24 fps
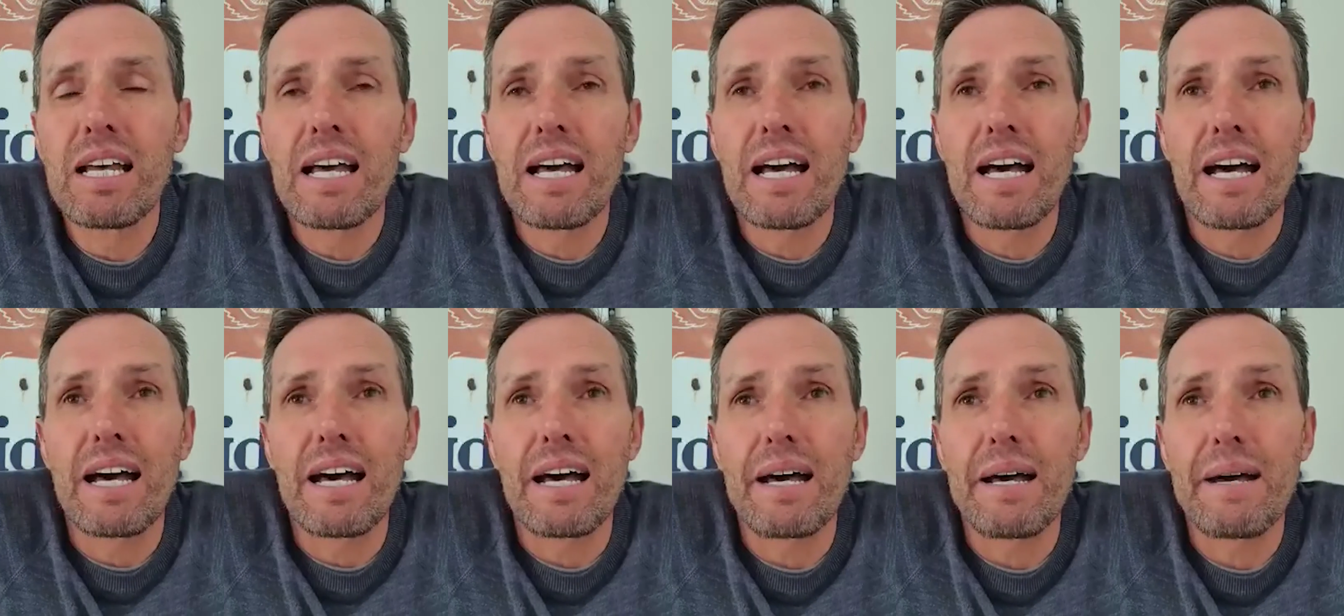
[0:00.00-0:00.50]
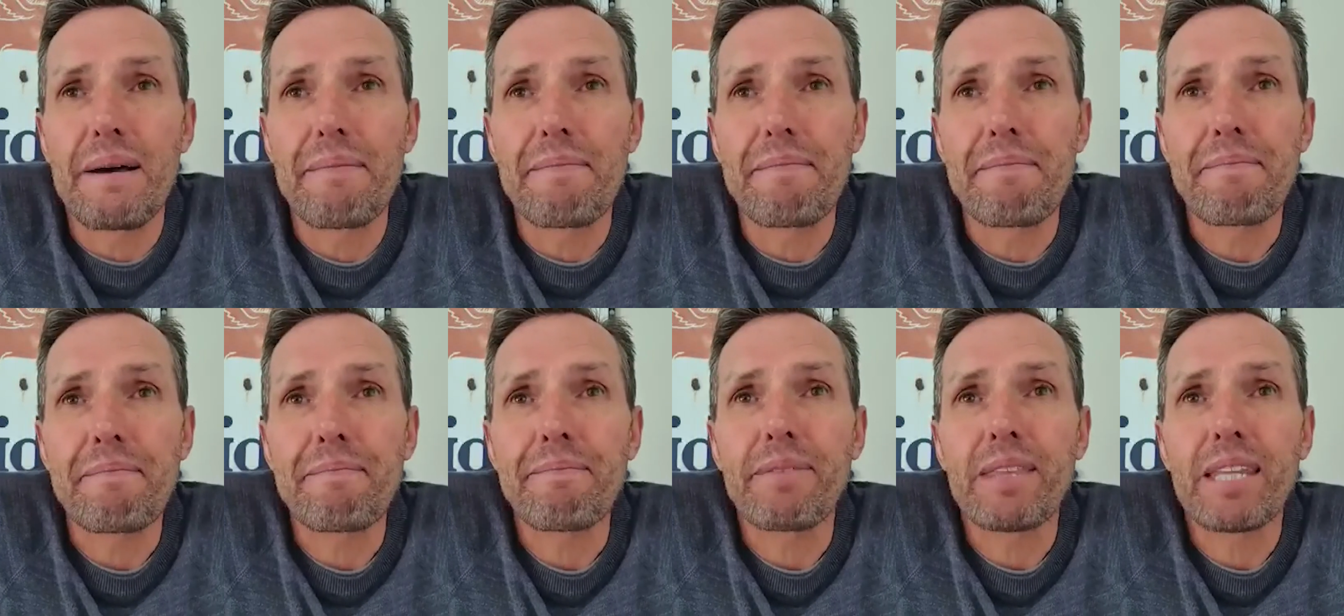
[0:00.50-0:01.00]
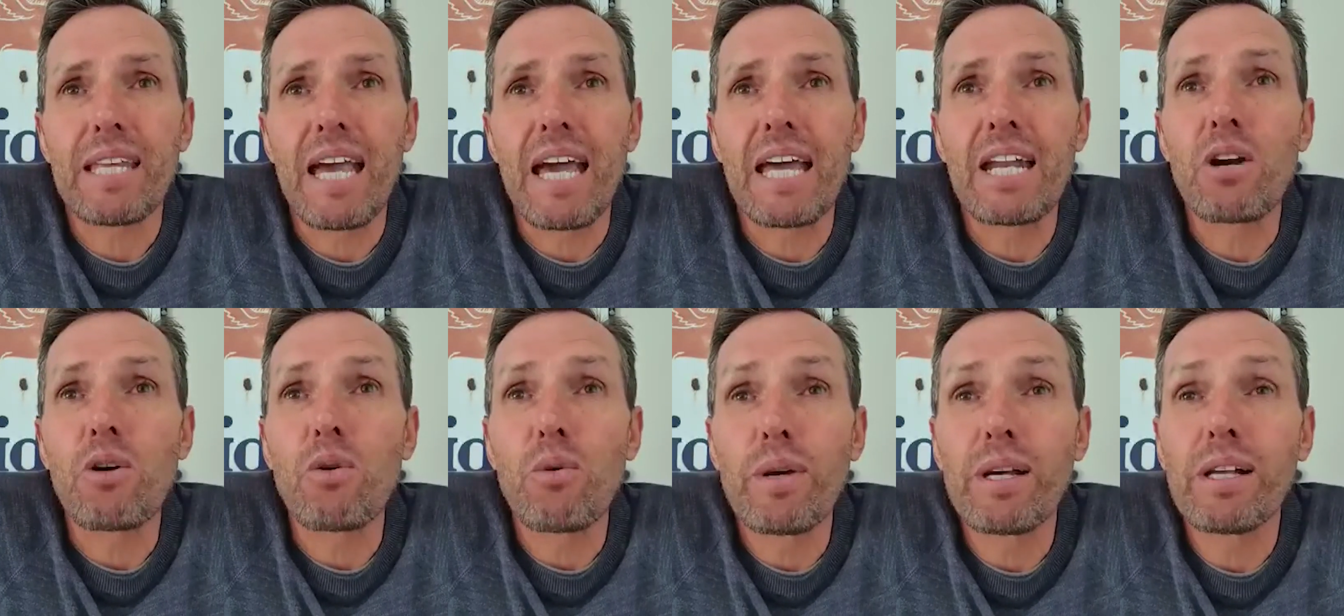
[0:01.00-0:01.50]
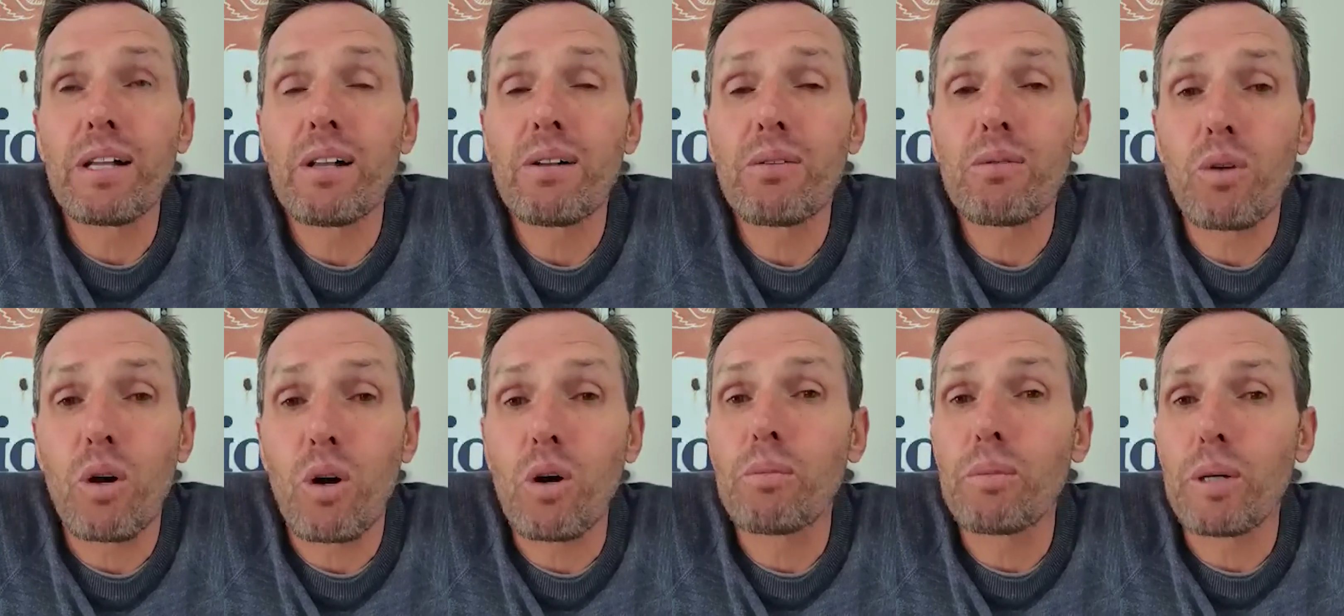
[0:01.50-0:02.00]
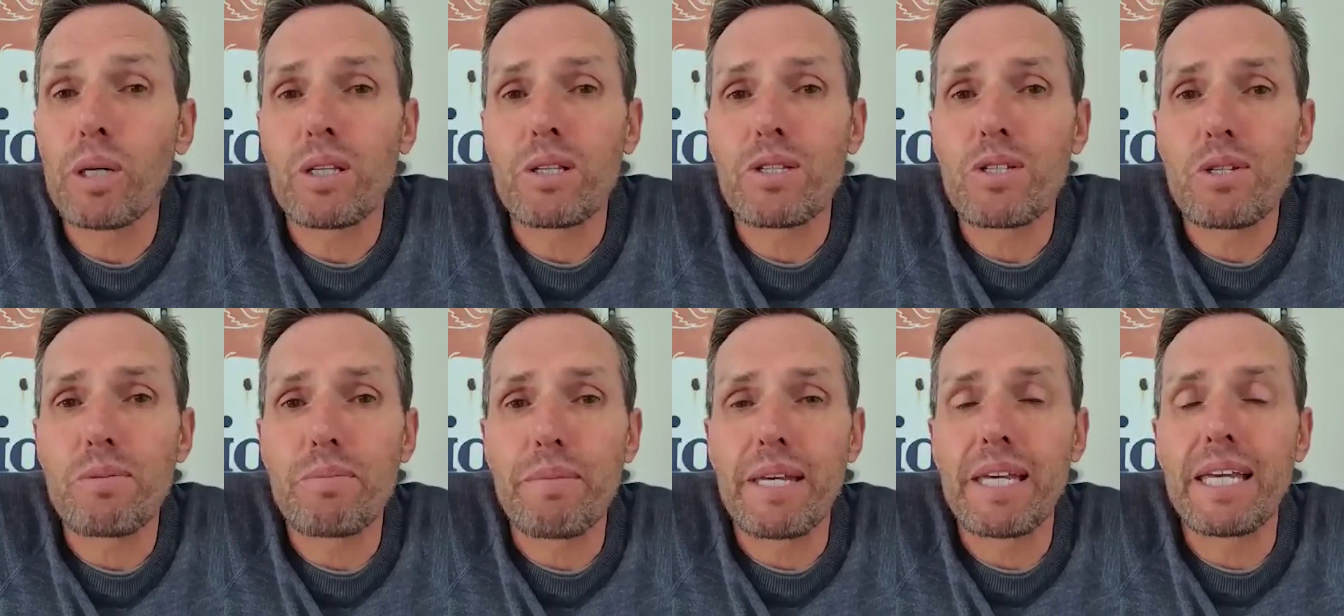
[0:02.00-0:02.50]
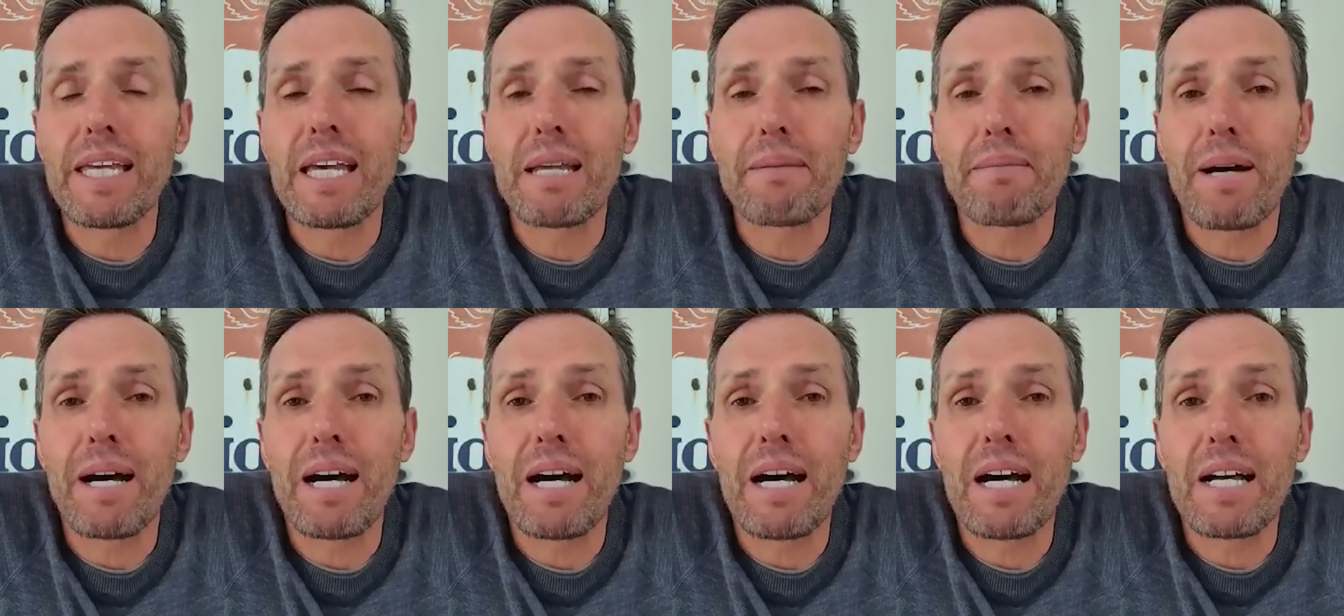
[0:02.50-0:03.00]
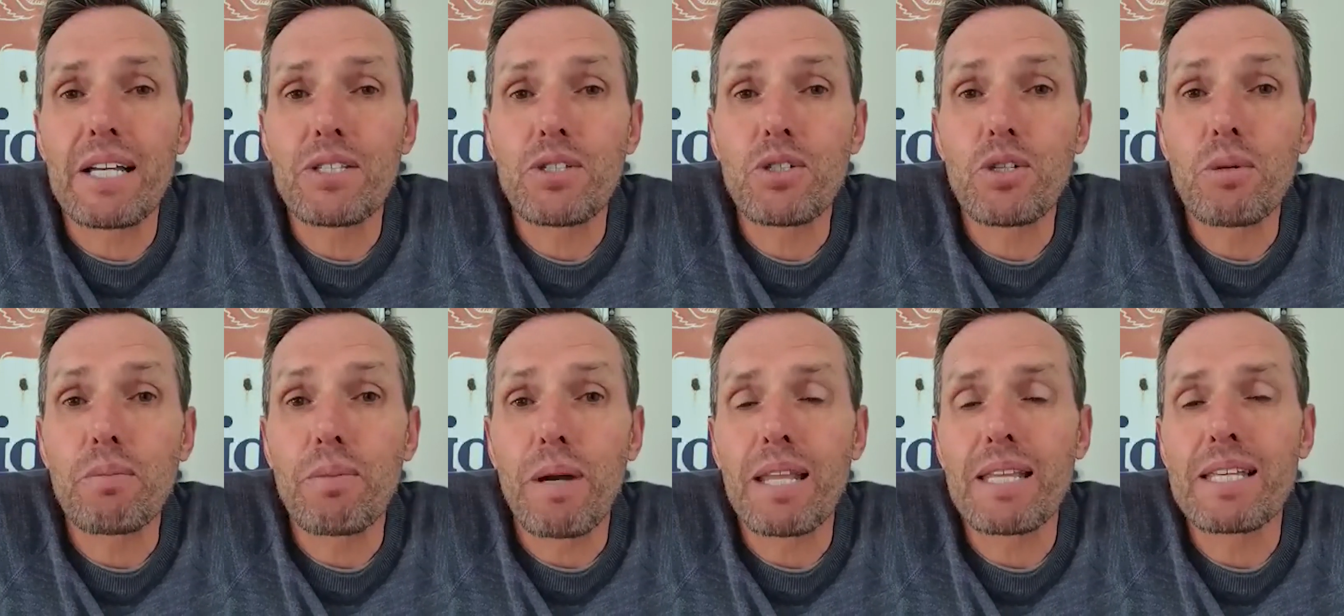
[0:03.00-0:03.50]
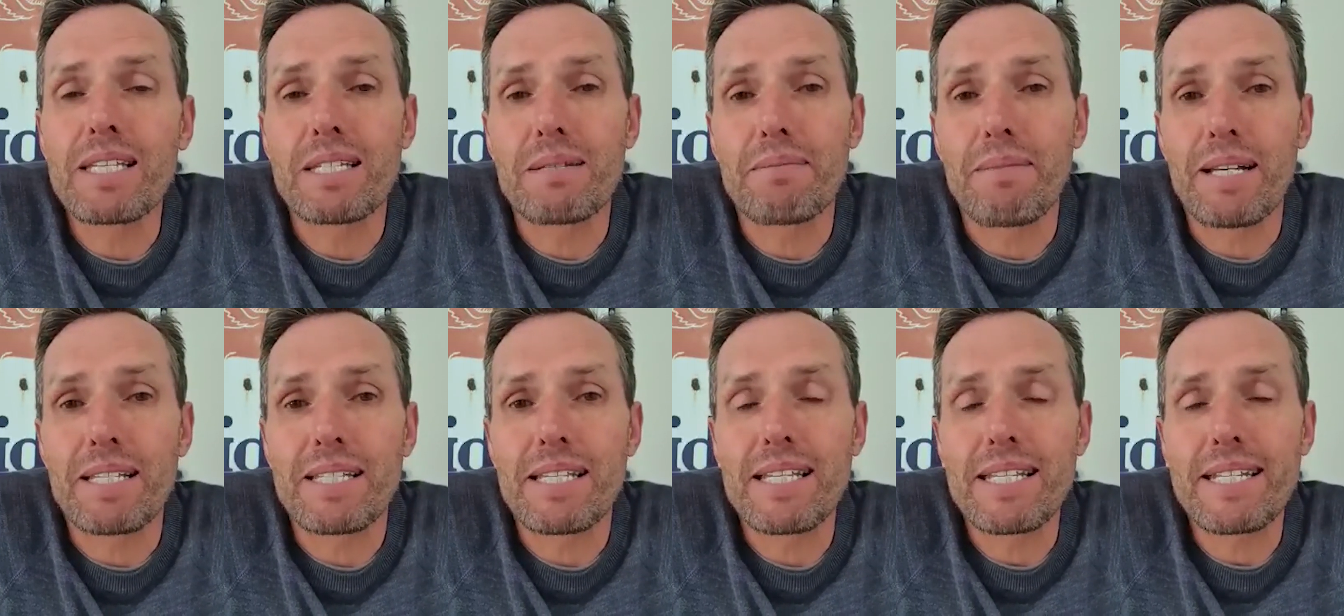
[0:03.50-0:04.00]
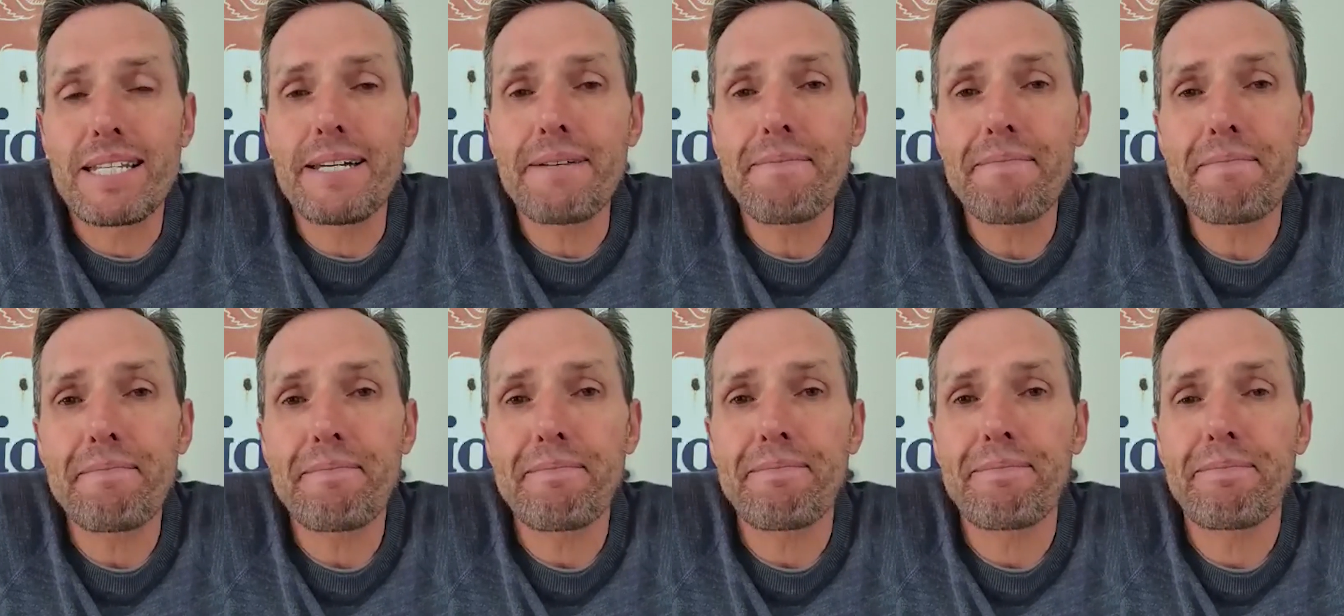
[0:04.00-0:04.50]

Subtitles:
and a real role model to me and my two brothers and my sister,